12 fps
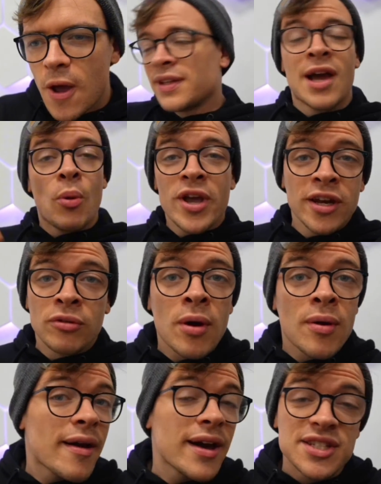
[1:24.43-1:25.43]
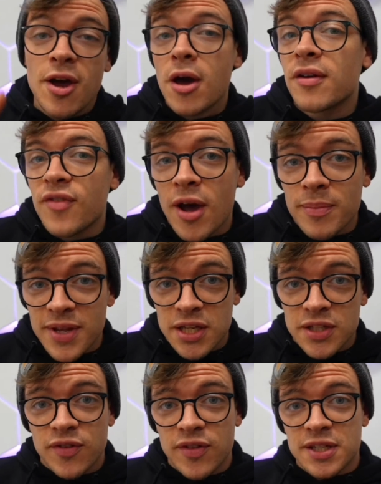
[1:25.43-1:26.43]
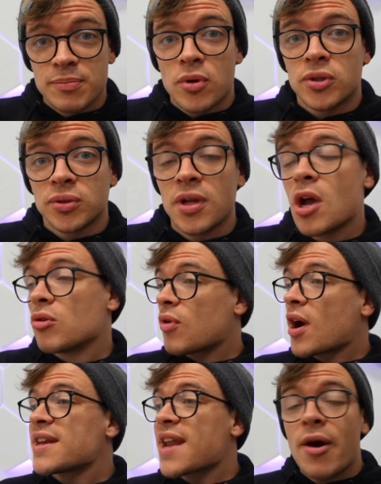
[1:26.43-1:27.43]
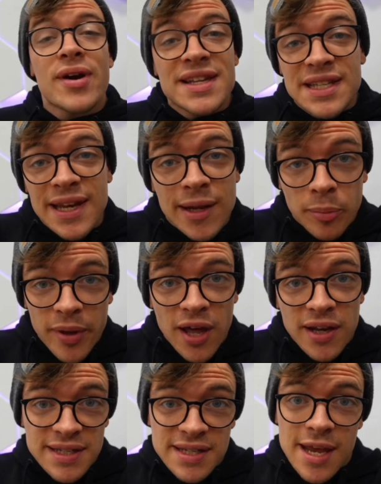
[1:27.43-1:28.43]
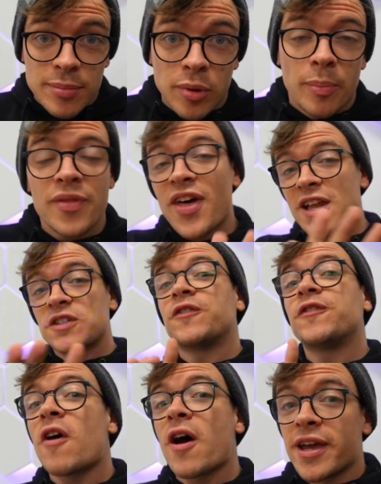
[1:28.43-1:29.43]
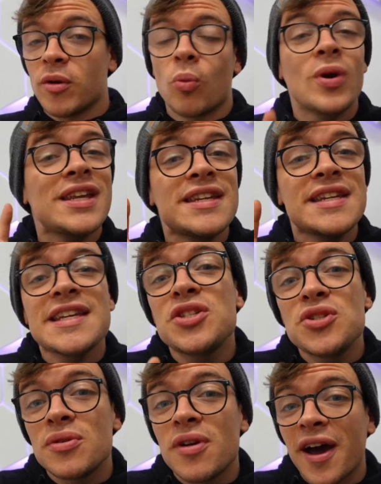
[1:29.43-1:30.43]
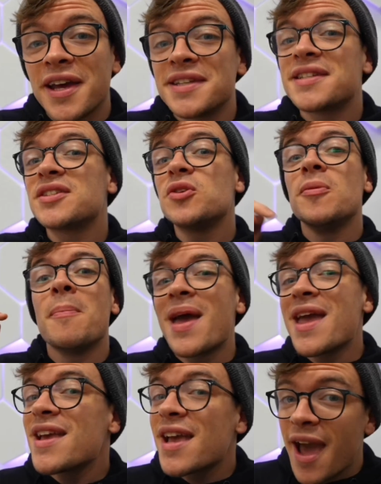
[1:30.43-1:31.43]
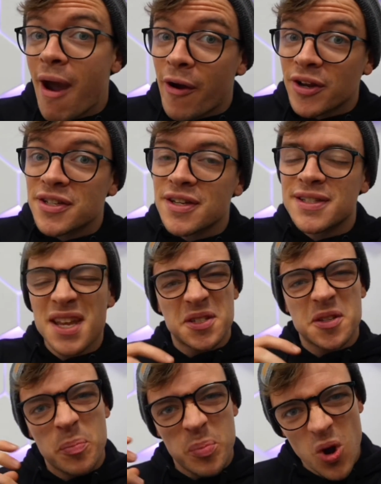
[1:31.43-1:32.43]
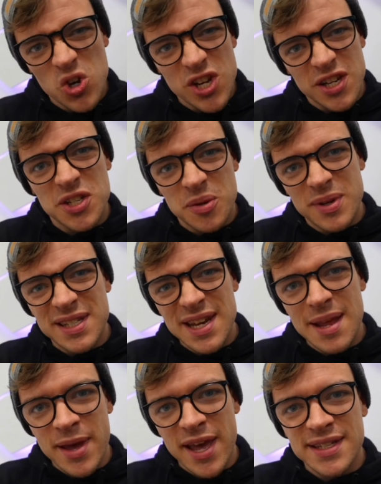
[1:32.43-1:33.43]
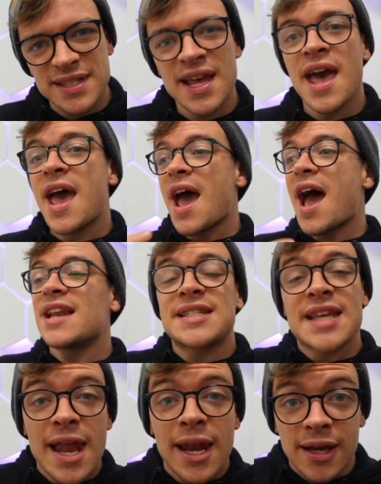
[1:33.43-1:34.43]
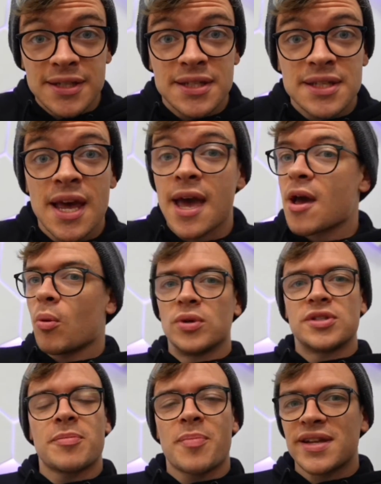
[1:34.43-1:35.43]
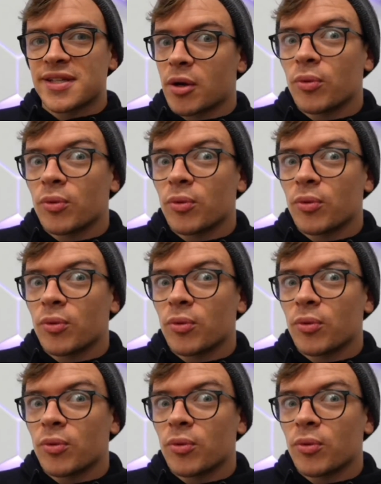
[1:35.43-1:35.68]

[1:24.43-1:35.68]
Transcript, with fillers: Now, we're going to roll out a ton of updates for this model. Right now, it's a little bit unstable, but that's fine. We need you guys to make characters and to push it to its limits and tell us, was it better?